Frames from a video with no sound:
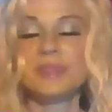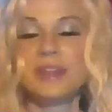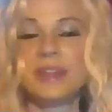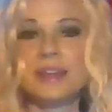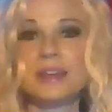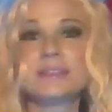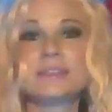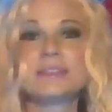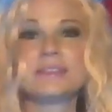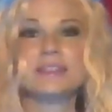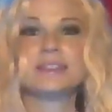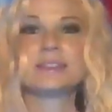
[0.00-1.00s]
And
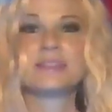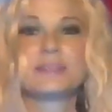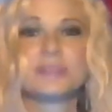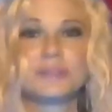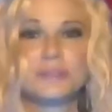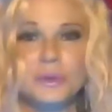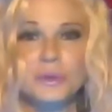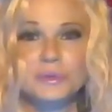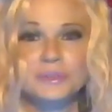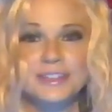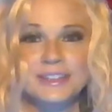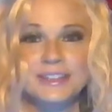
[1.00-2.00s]
here's this little gold
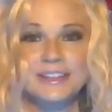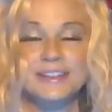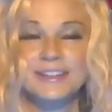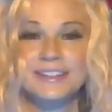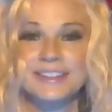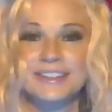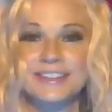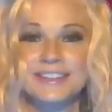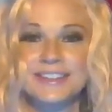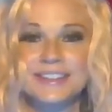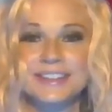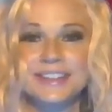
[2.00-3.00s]
nugget here. I think you
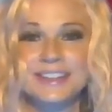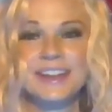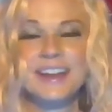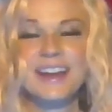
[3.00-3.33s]
can see it.